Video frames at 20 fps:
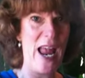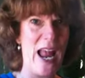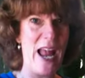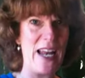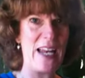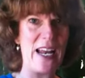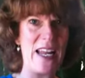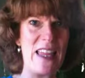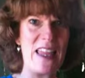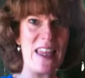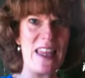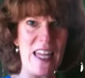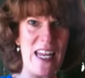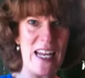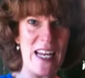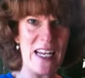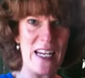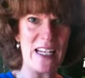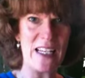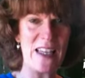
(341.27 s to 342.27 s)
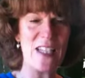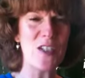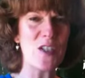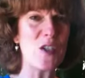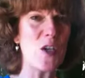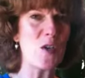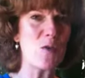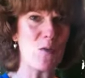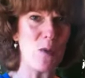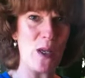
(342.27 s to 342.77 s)
And I think this
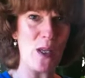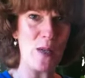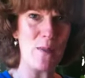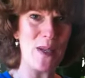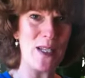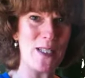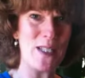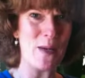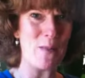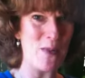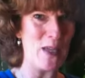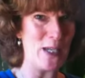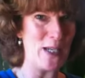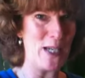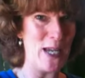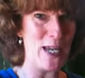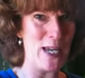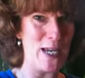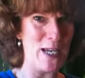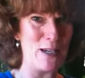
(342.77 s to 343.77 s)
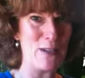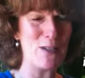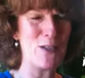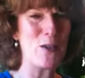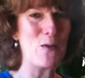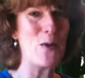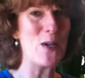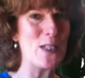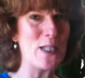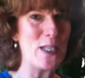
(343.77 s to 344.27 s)
could really be something key.
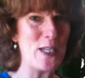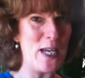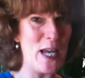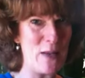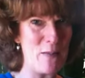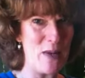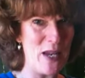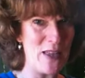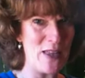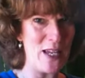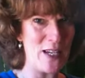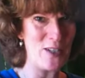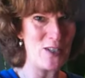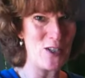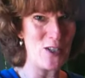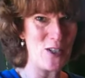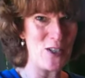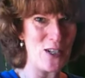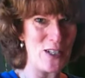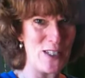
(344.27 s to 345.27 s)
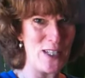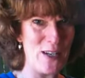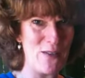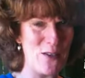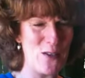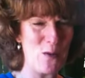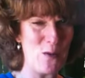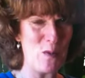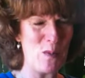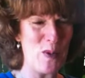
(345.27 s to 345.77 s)
So once again, my thanks to John
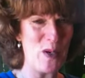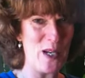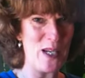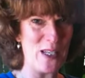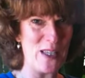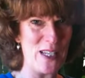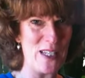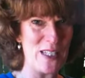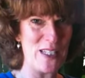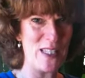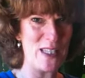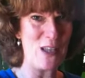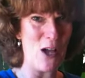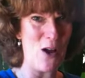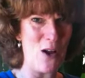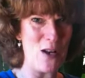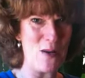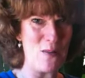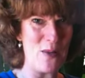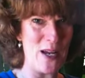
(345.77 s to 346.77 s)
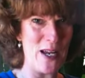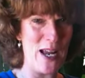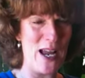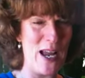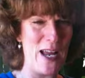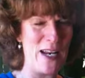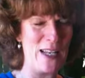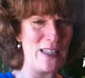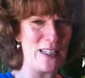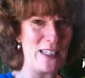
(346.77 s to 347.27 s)
Davis for putting this thought in my
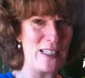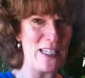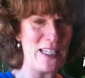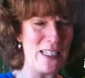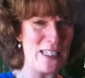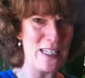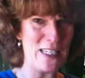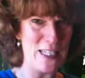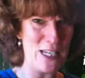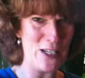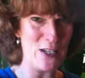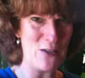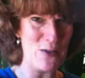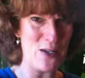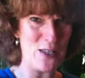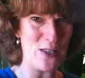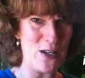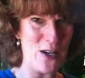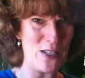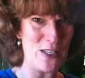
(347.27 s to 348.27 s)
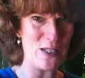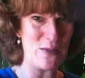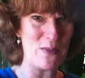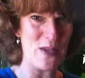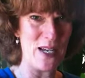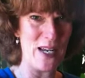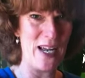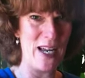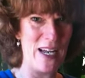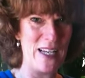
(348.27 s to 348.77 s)
head and these continuing thoughts in
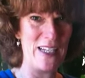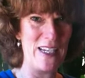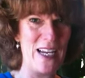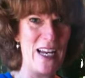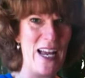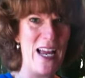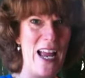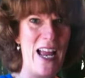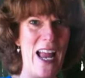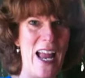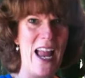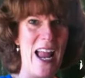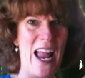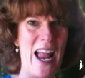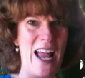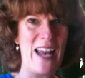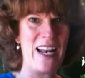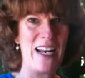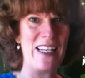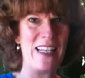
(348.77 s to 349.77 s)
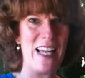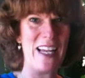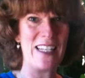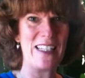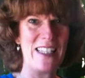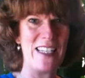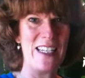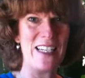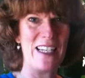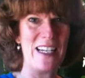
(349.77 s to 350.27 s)
my head. And I'd
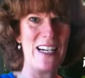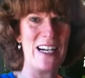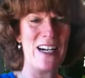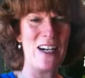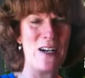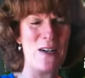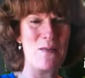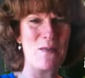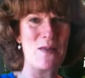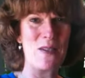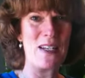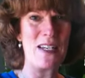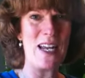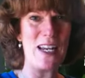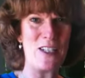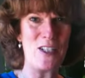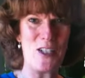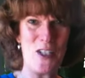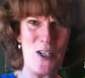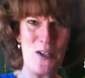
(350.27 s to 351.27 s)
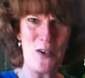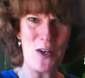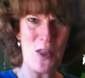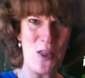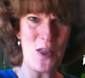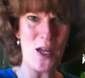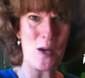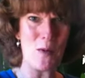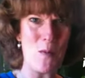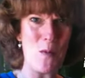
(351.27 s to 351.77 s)
like to get you to
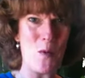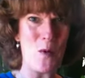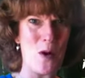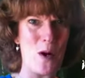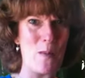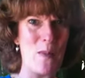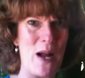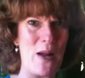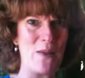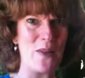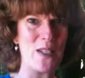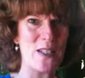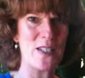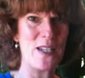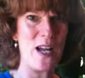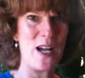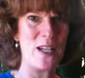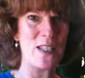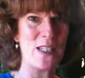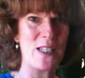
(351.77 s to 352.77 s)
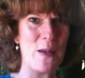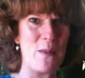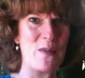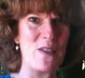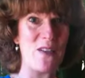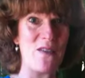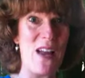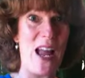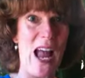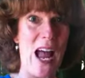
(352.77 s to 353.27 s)
think more about this concept
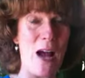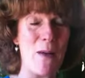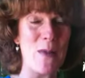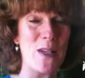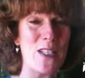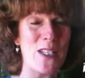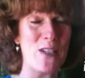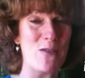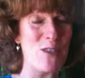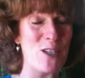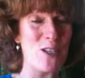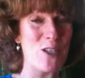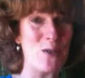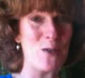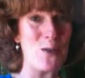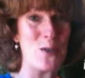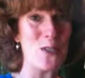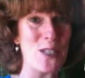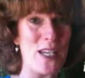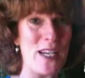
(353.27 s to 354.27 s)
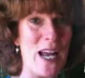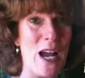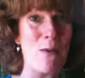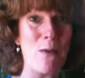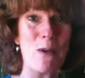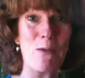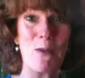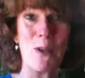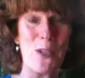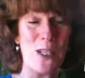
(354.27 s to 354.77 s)
of habits and rituals and how
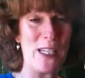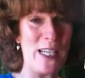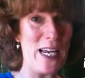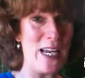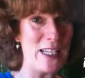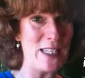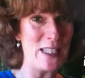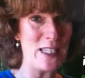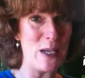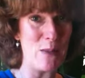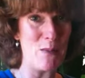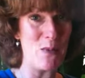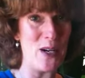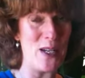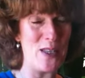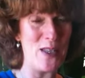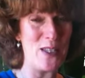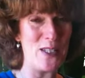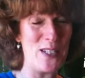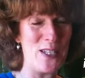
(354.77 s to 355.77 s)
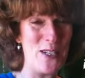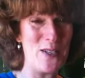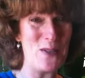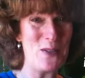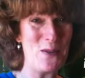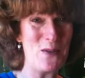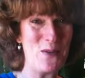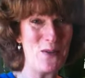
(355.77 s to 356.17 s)
we really can't separate the two.